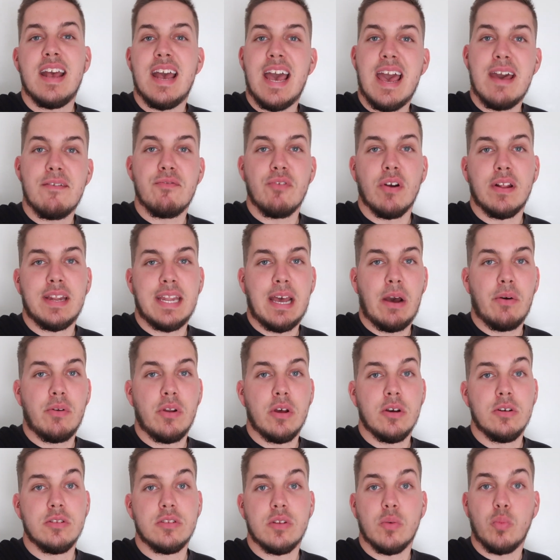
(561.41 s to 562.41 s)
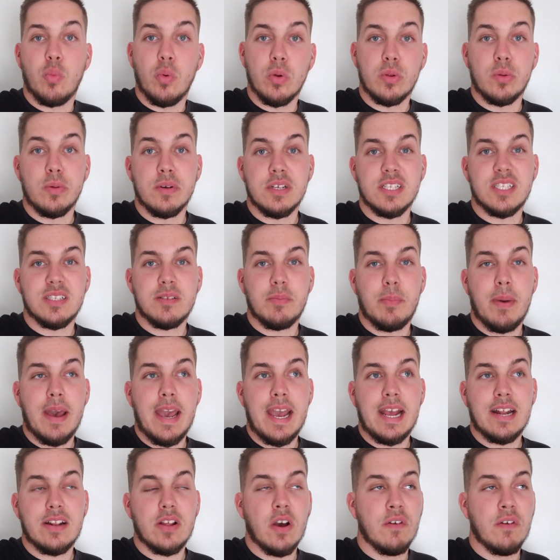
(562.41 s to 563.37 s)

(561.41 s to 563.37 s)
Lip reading: Everyone now knows what to expect.